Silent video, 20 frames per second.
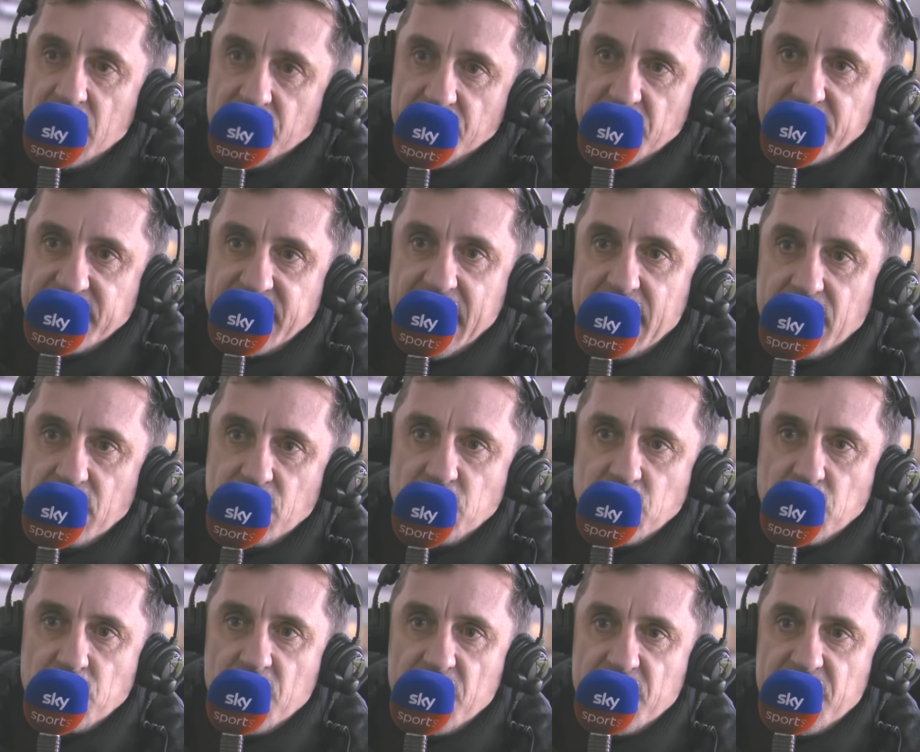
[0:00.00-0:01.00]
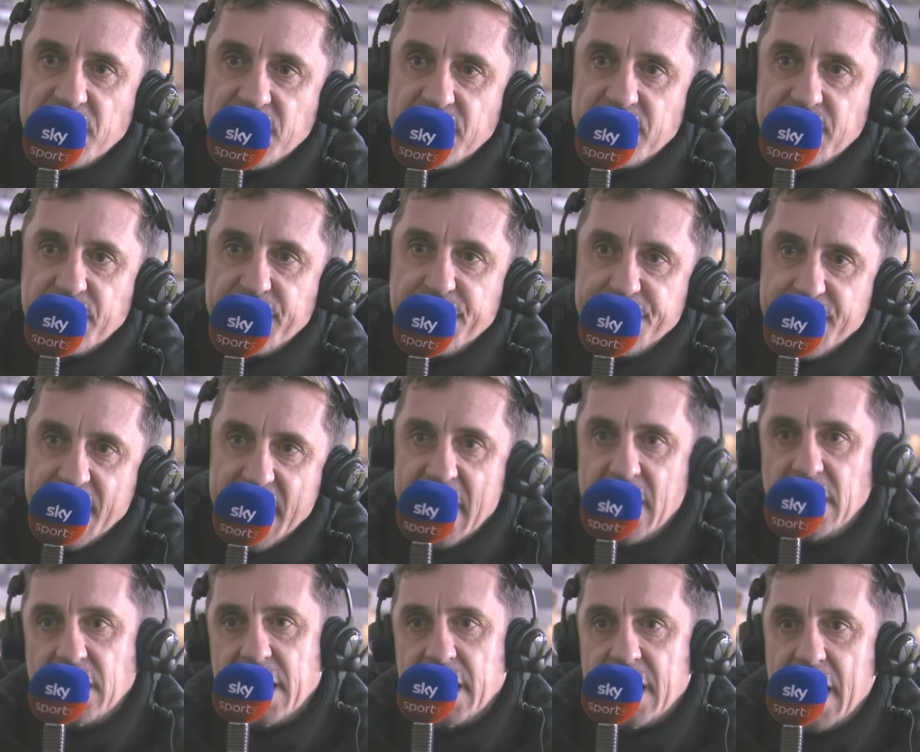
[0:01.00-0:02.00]
that tells you that this is a
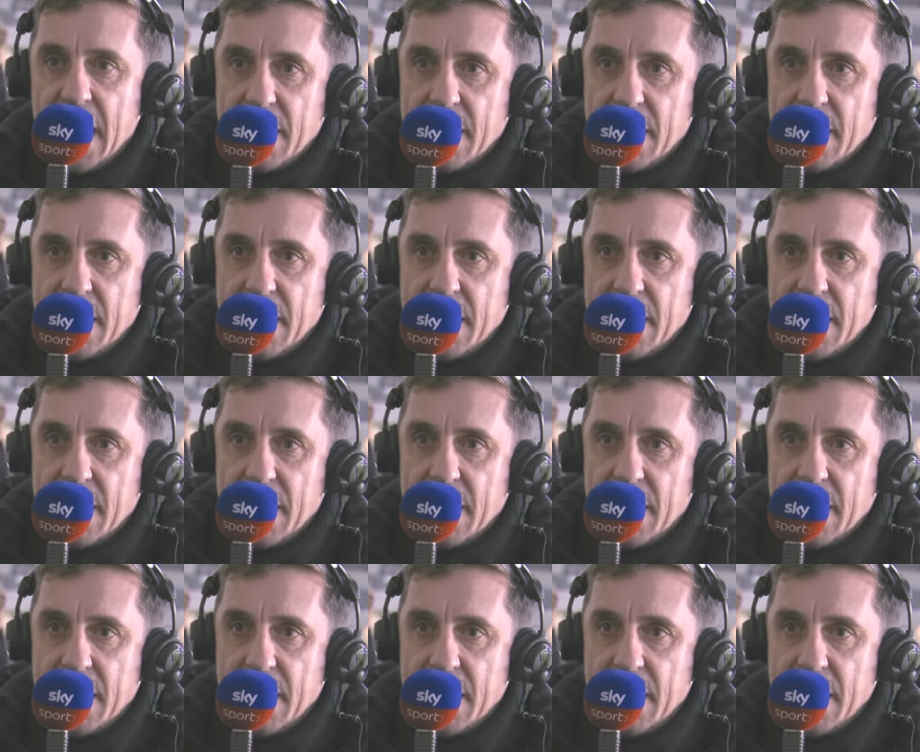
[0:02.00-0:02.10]
failing